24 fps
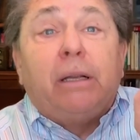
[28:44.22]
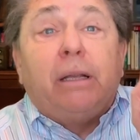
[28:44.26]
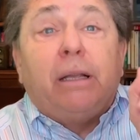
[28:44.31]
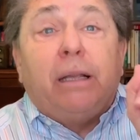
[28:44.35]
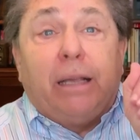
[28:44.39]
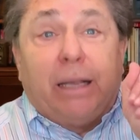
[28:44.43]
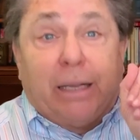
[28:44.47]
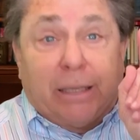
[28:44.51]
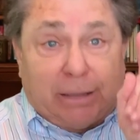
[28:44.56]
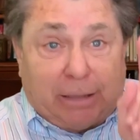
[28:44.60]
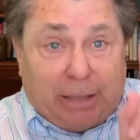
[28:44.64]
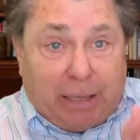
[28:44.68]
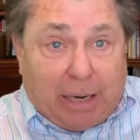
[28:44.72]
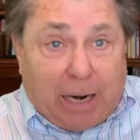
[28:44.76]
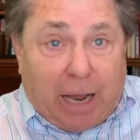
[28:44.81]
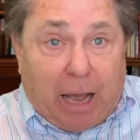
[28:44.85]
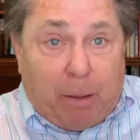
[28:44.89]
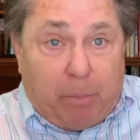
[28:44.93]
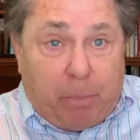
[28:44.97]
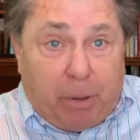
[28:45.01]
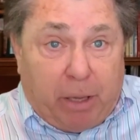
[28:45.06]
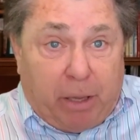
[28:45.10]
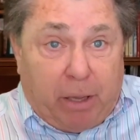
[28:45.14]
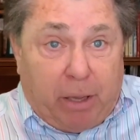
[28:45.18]
is that I
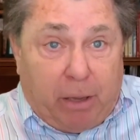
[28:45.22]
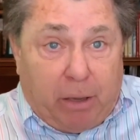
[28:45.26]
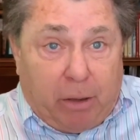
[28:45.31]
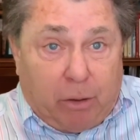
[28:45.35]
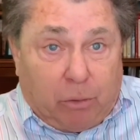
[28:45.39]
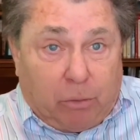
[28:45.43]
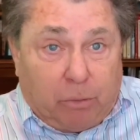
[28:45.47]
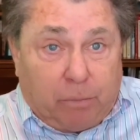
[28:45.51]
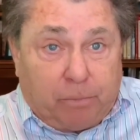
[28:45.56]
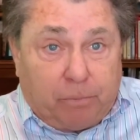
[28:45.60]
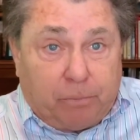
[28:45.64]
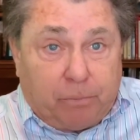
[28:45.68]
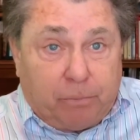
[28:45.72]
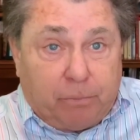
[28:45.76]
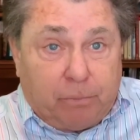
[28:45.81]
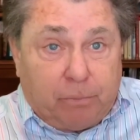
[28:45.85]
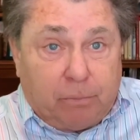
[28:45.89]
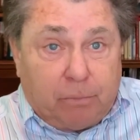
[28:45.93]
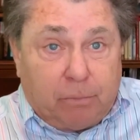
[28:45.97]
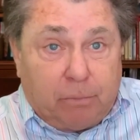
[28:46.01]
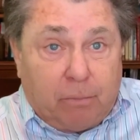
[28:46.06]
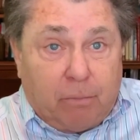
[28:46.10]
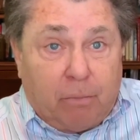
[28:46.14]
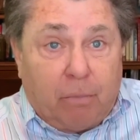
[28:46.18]
be healed.
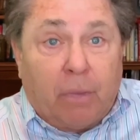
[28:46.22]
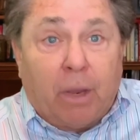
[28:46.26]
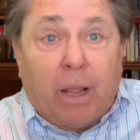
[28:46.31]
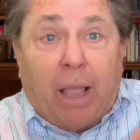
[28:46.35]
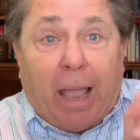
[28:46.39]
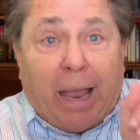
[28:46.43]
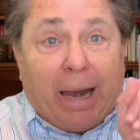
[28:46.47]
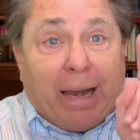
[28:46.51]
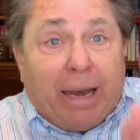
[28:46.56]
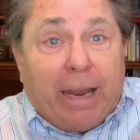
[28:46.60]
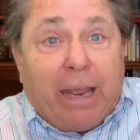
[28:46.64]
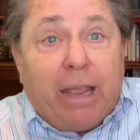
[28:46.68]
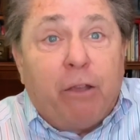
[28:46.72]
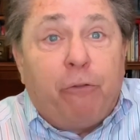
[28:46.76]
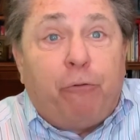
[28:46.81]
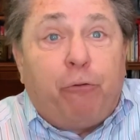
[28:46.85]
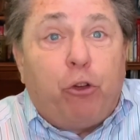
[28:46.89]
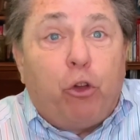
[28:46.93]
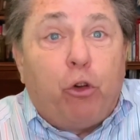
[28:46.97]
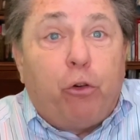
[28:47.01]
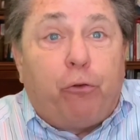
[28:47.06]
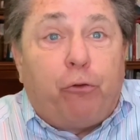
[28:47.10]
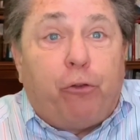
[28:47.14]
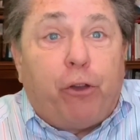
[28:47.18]
And if
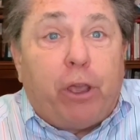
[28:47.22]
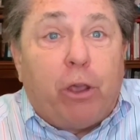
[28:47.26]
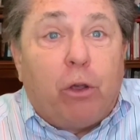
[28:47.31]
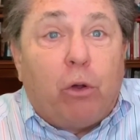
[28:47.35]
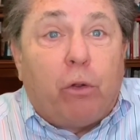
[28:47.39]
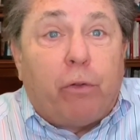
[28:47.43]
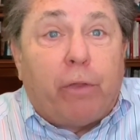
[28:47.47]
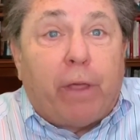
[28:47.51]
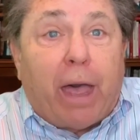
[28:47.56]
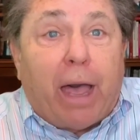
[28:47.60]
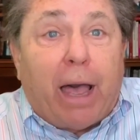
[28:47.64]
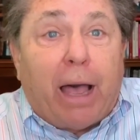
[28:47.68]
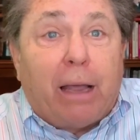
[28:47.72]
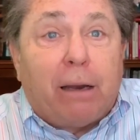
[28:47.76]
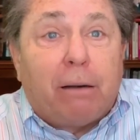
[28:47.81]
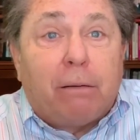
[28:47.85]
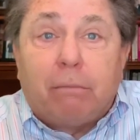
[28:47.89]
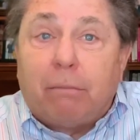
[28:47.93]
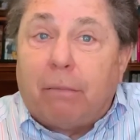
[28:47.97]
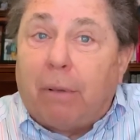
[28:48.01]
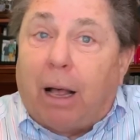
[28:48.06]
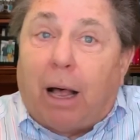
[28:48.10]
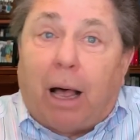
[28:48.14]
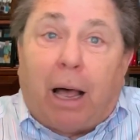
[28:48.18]
you feel that,
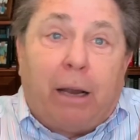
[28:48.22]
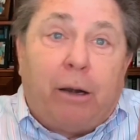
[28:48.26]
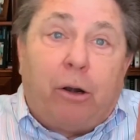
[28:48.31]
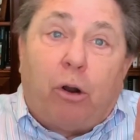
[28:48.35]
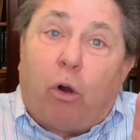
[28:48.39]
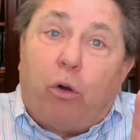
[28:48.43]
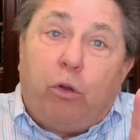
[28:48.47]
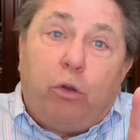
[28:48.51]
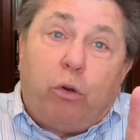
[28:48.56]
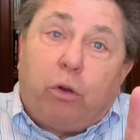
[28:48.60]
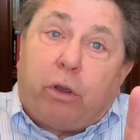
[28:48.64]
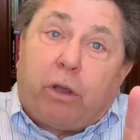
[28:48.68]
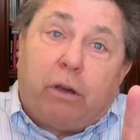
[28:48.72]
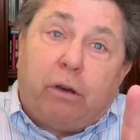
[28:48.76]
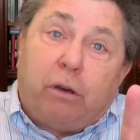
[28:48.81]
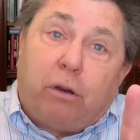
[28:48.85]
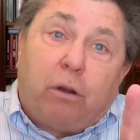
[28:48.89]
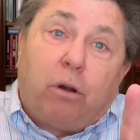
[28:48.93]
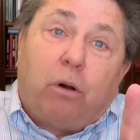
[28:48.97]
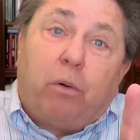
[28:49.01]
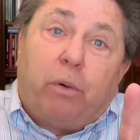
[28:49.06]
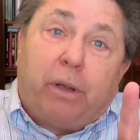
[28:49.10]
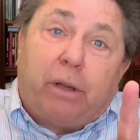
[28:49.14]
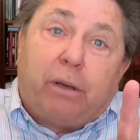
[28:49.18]
I know you can
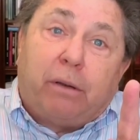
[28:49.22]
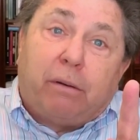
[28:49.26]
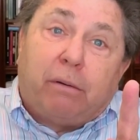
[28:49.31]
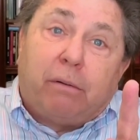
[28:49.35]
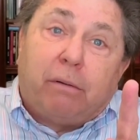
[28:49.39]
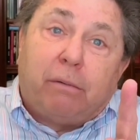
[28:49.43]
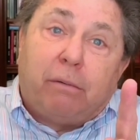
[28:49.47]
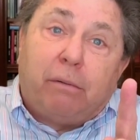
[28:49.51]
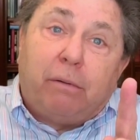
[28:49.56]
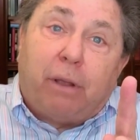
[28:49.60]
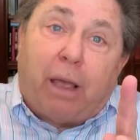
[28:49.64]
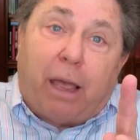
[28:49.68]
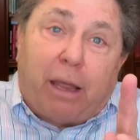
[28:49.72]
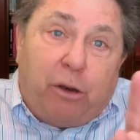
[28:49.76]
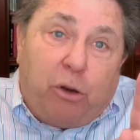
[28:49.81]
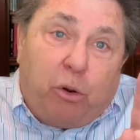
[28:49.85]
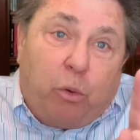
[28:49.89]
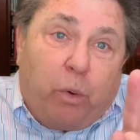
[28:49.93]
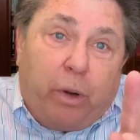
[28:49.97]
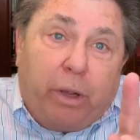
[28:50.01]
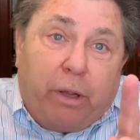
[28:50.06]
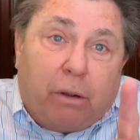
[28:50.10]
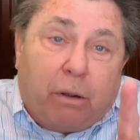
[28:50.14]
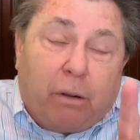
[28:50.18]
do it, and you
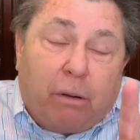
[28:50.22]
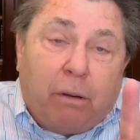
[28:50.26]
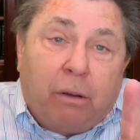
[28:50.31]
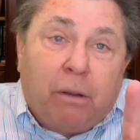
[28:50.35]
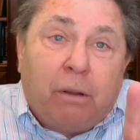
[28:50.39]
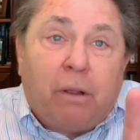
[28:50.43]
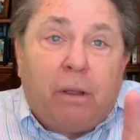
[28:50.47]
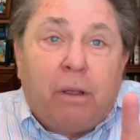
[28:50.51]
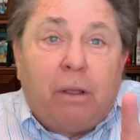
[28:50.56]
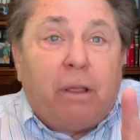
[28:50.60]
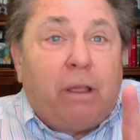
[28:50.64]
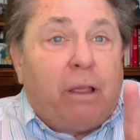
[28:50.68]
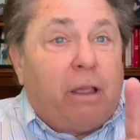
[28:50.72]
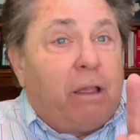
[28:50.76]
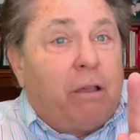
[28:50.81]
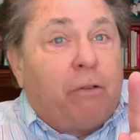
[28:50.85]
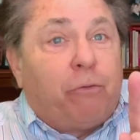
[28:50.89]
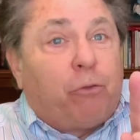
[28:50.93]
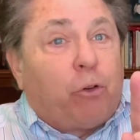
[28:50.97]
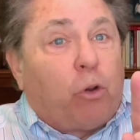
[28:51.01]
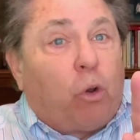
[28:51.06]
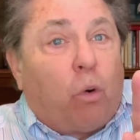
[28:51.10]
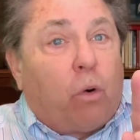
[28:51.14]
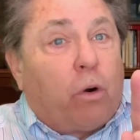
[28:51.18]
will.
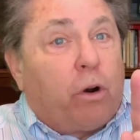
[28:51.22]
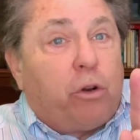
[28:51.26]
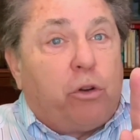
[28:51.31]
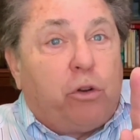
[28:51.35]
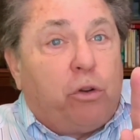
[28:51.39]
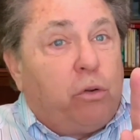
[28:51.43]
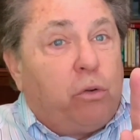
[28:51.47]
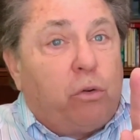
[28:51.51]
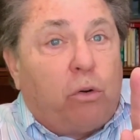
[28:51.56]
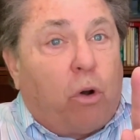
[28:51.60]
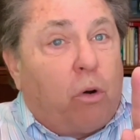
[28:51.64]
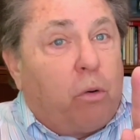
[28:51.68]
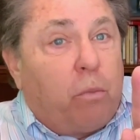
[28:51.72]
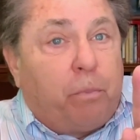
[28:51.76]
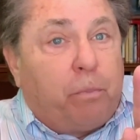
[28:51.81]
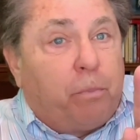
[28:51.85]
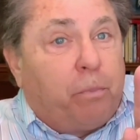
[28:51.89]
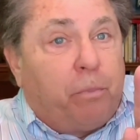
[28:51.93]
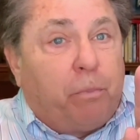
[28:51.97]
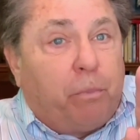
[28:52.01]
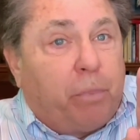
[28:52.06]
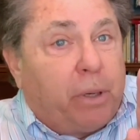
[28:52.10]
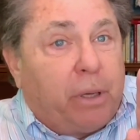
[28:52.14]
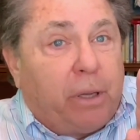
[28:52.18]
If, Lord, you don't
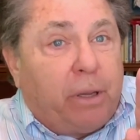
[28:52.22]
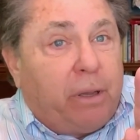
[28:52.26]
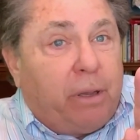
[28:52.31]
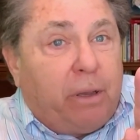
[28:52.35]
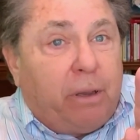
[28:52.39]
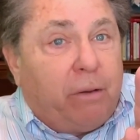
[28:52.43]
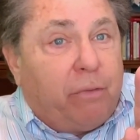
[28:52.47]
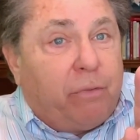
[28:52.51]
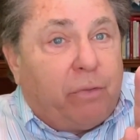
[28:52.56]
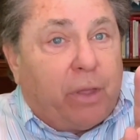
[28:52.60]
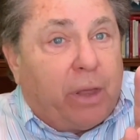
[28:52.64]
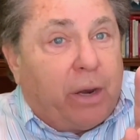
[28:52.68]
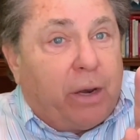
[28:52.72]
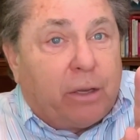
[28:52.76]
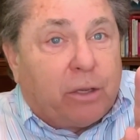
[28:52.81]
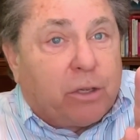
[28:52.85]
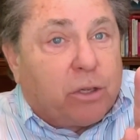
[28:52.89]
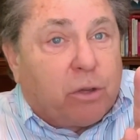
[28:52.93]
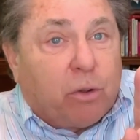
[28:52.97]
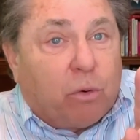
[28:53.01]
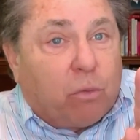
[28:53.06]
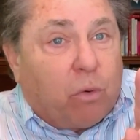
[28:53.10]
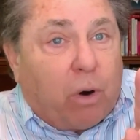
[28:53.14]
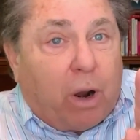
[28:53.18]
believe that it's
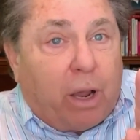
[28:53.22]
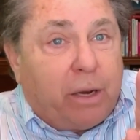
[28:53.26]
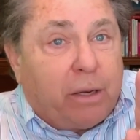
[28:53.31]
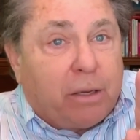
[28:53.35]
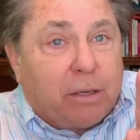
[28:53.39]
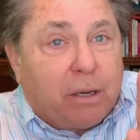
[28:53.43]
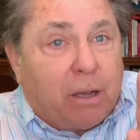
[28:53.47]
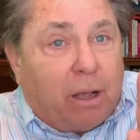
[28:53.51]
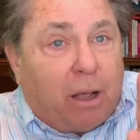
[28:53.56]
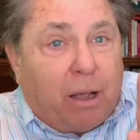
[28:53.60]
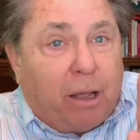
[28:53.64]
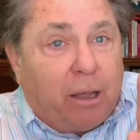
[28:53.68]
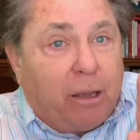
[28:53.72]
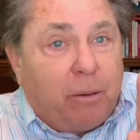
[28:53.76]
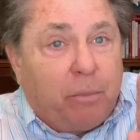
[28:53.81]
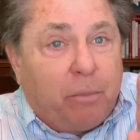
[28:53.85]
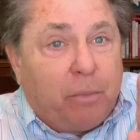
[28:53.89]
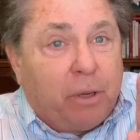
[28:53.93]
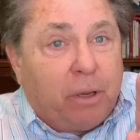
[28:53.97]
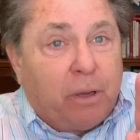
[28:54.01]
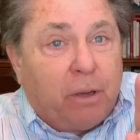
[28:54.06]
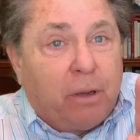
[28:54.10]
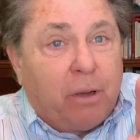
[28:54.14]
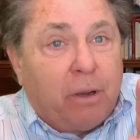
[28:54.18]
the right time
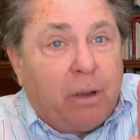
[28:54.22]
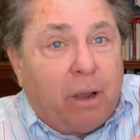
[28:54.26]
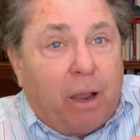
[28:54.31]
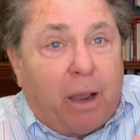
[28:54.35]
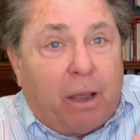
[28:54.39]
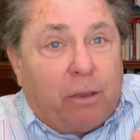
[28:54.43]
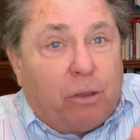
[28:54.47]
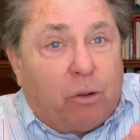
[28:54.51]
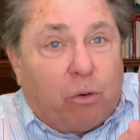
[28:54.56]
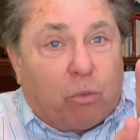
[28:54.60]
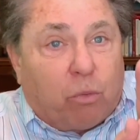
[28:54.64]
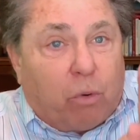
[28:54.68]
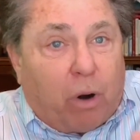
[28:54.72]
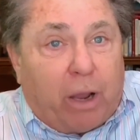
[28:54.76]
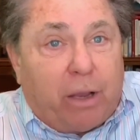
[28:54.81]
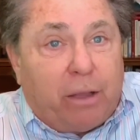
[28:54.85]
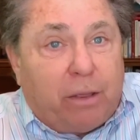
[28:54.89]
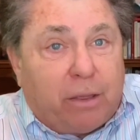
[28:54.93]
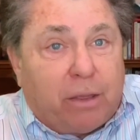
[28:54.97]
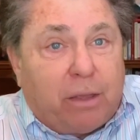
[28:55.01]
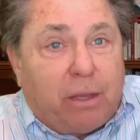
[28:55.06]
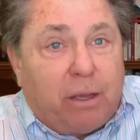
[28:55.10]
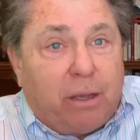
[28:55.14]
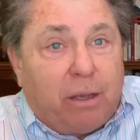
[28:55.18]
and the right
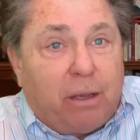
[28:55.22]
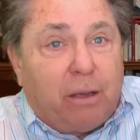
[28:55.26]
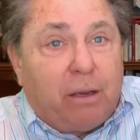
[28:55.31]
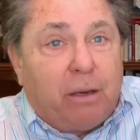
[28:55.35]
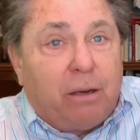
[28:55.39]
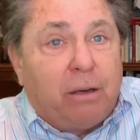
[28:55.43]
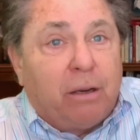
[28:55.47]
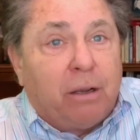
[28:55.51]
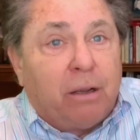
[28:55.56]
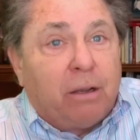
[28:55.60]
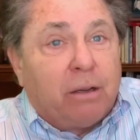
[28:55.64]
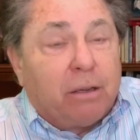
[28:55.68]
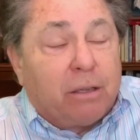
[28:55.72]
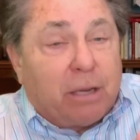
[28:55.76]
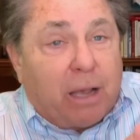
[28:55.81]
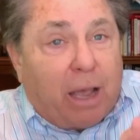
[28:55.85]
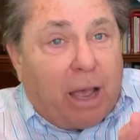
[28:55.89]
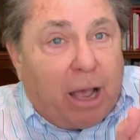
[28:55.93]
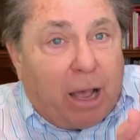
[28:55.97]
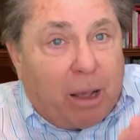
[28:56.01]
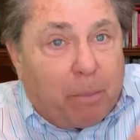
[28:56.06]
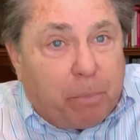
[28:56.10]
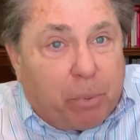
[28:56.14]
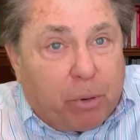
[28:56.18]
thing to
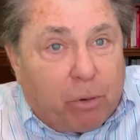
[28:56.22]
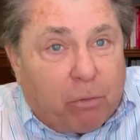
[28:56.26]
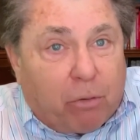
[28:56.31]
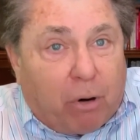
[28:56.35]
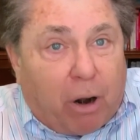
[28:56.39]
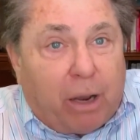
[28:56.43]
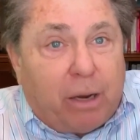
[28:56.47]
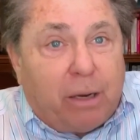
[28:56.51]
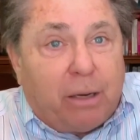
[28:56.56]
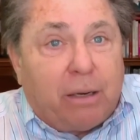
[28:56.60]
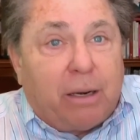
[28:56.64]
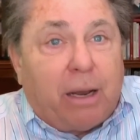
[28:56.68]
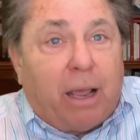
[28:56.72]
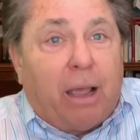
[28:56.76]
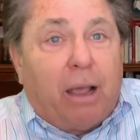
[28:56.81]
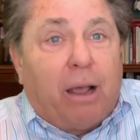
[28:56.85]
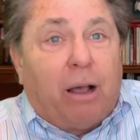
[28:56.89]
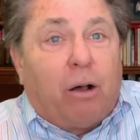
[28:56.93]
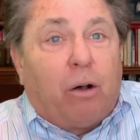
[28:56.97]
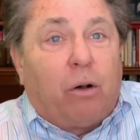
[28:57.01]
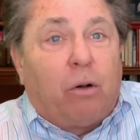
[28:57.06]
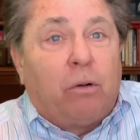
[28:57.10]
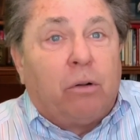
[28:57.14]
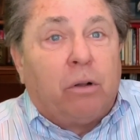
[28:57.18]
happen right
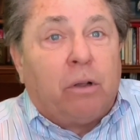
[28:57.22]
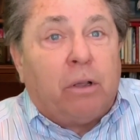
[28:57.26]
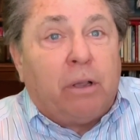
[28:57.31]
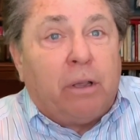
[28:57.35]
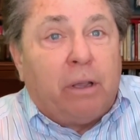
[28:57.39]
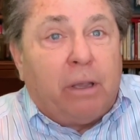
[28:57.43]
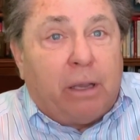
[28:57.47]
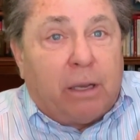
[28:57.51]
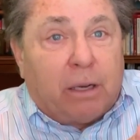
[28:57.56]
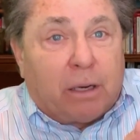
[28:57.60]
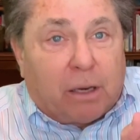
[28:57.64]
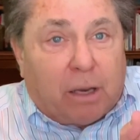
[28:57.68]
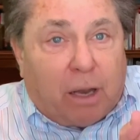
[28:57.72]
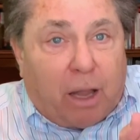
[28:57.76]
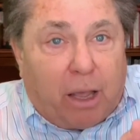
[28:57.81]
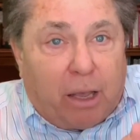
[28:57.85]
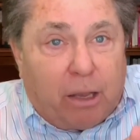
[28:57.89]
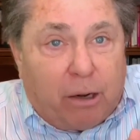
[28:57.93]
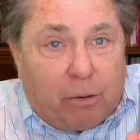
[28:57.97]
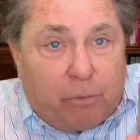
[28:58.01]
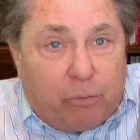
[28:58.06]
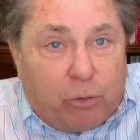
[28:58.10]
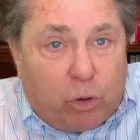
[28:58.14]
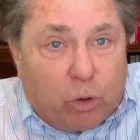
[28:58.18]
now in light
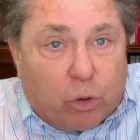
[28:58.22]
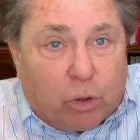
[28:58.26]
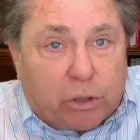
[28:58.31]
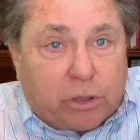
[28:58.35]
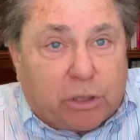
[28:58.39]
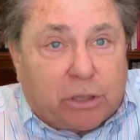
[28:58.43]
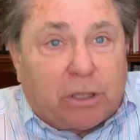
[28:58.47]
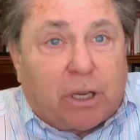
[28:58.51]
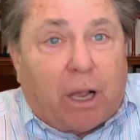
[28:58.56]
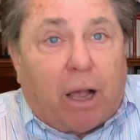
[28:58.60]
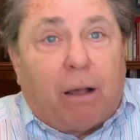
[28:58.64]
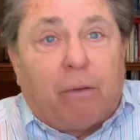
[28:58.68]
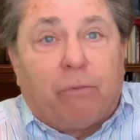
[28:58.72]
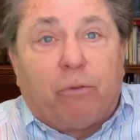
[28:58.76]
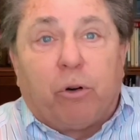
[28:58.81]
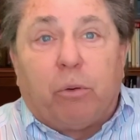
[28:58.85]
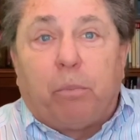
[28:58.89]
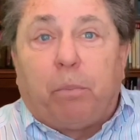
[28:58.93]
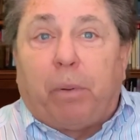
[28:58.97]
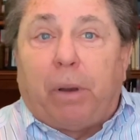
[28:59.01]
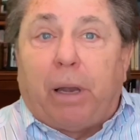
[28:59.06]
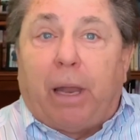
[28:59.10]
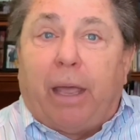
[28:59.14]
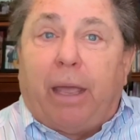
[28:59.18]
of your sovereign
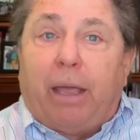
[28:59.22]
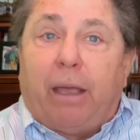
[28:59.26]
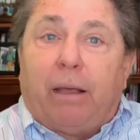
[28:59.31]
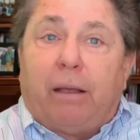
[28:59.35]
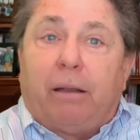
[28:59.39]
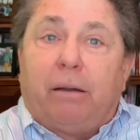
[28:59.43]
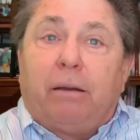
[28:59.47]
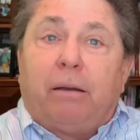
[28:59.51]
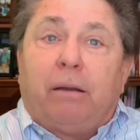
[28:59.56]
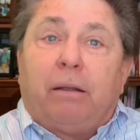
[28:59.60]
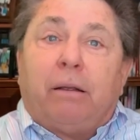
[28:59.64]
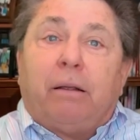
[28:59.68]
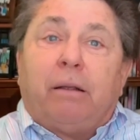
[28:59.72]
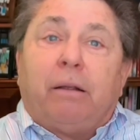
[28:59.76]
plan,